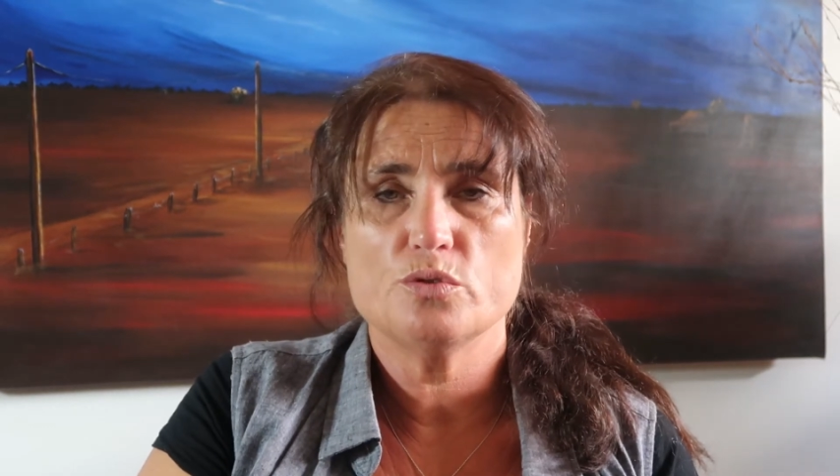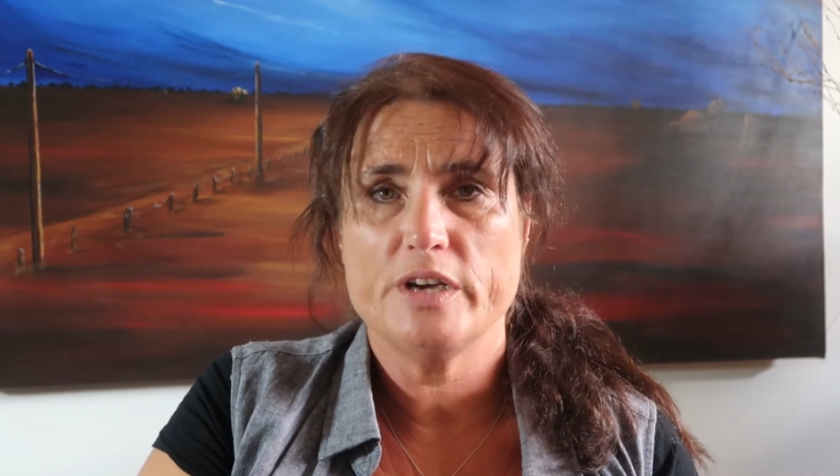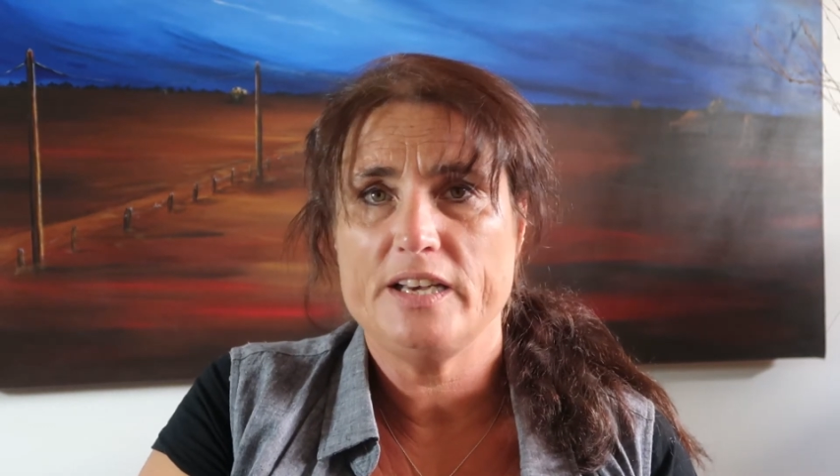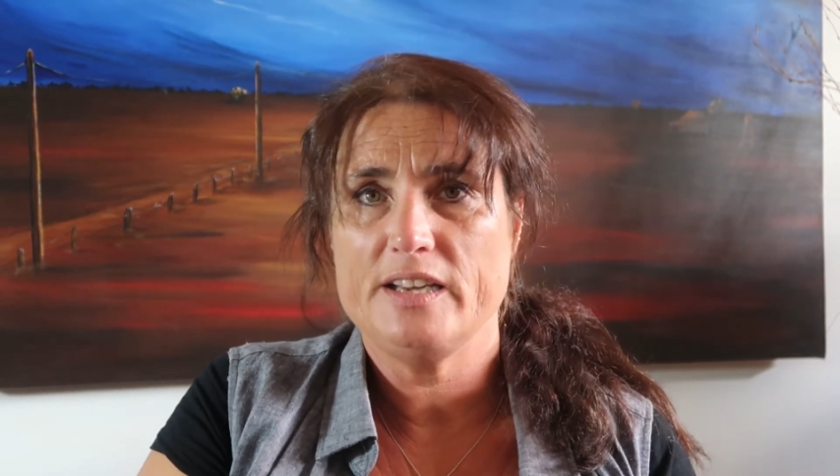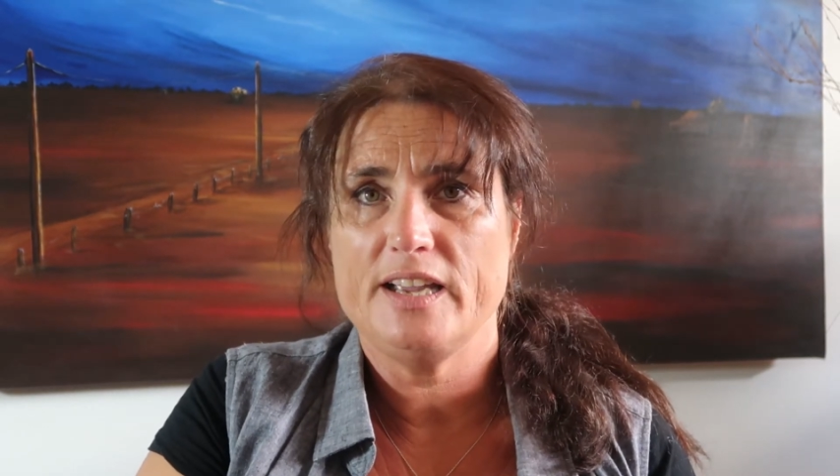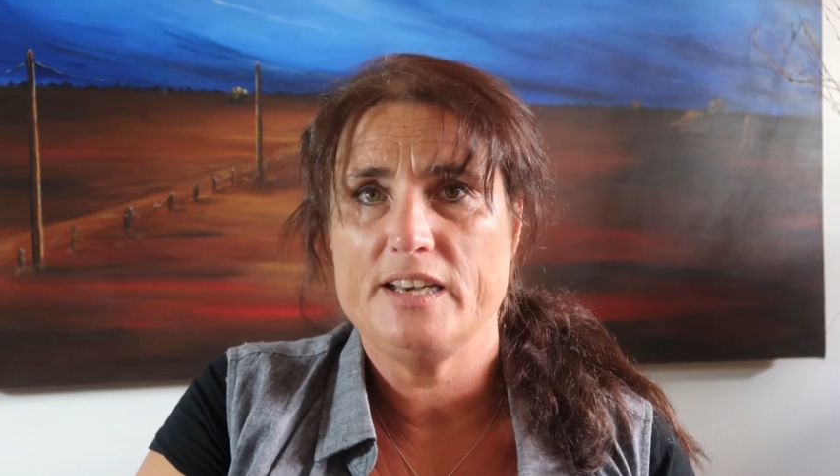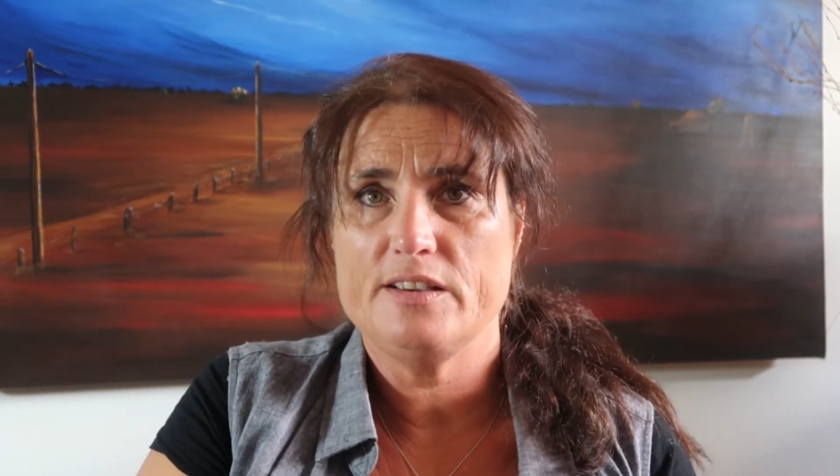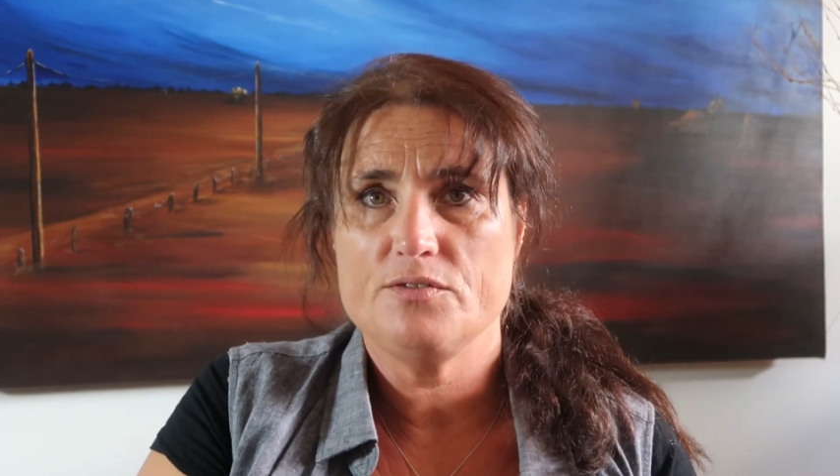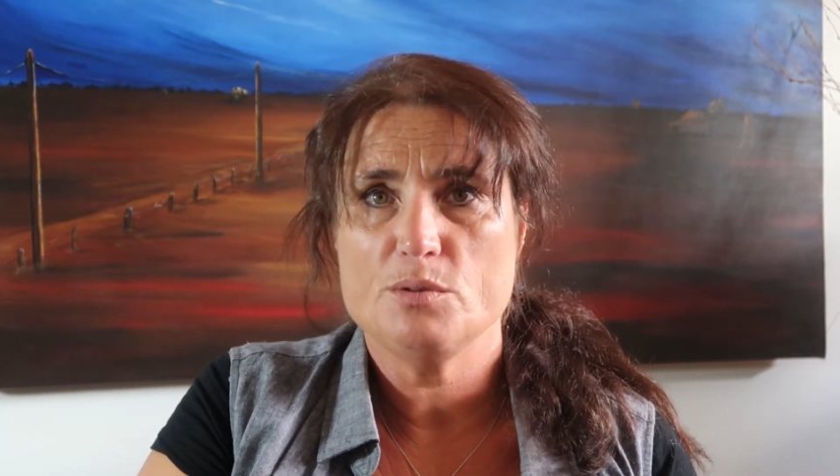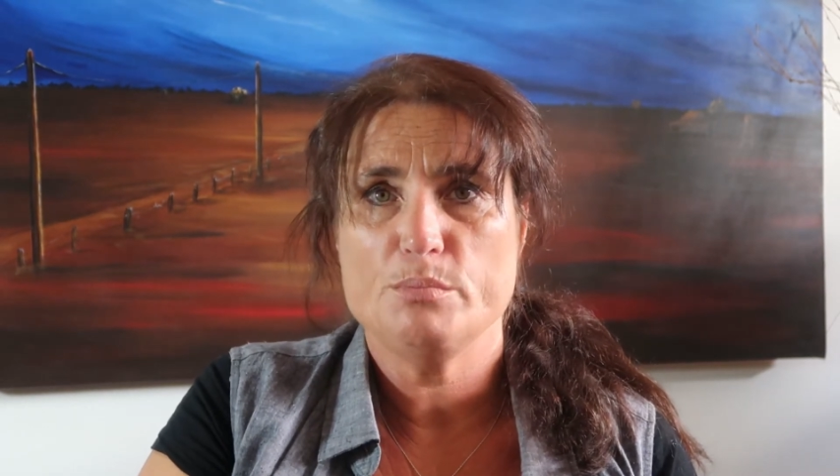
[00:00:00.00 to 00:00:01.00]
or in
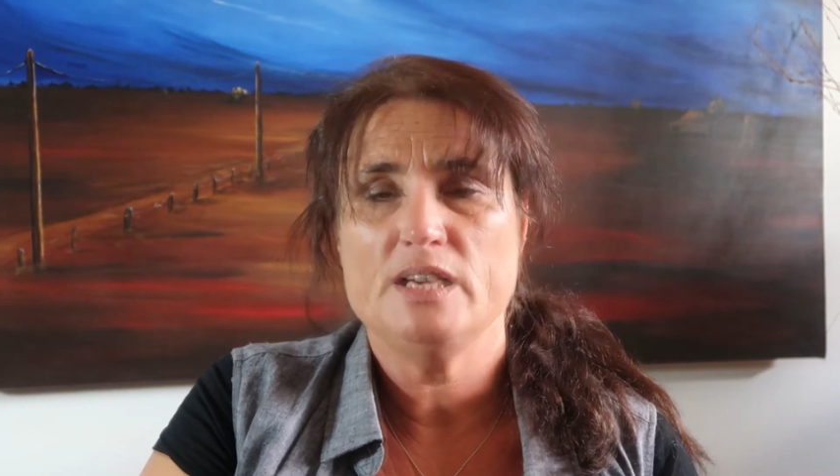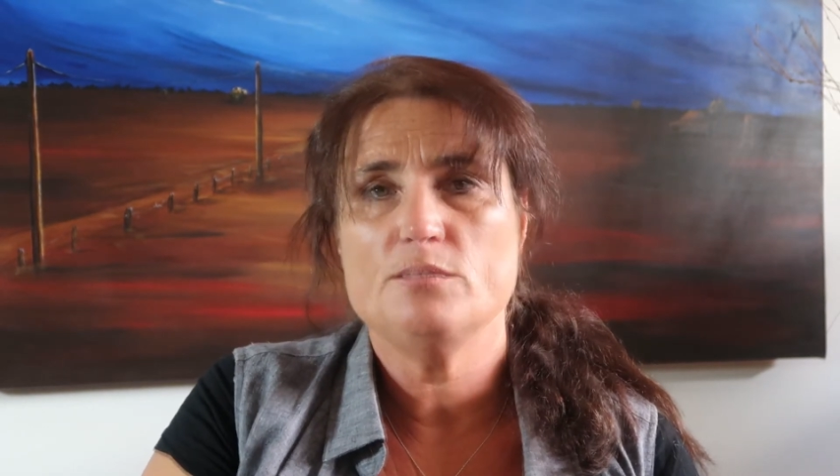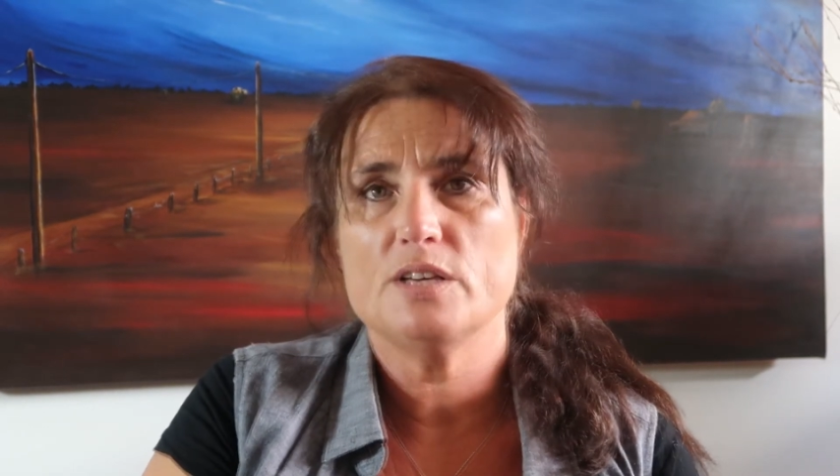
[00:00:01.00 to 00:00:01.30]
any of your meat.